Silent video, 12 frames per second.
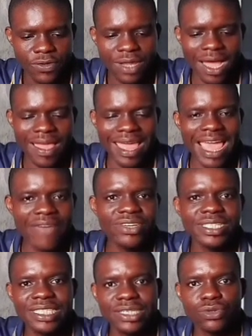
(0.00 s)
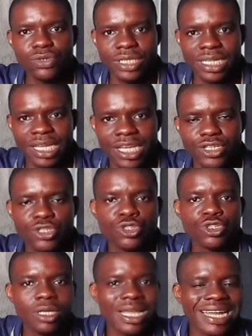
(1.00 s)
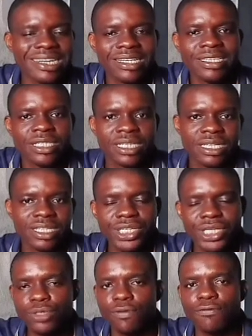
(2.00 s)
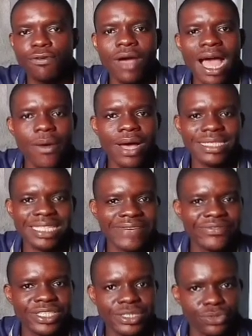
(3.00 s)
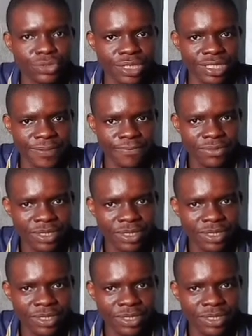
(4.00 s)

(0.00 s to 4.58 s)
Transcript: Now, every single day you should study at least 3 to 4 hours every single day.